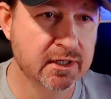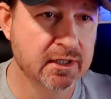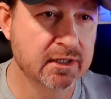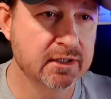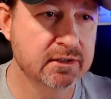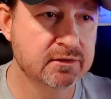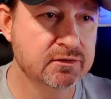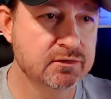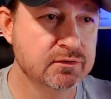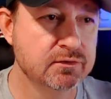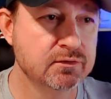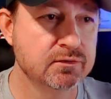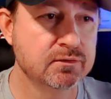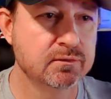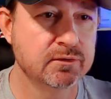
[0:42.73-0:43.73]

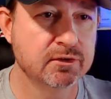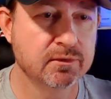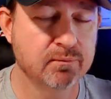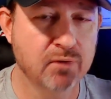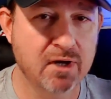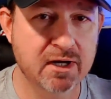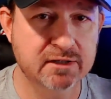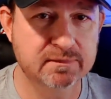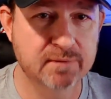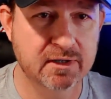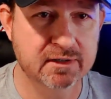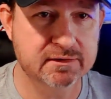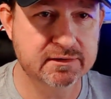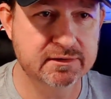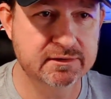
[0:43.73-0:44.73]
into your
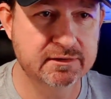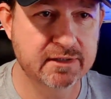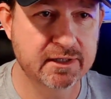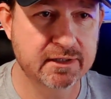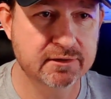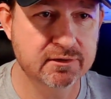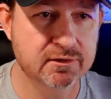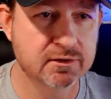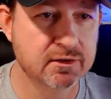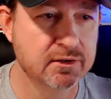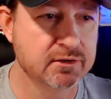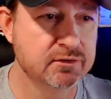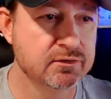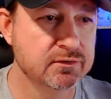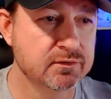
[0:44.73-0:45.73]
Proxmox container
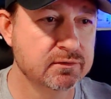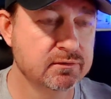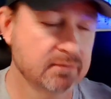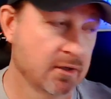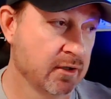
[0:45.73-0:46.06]
into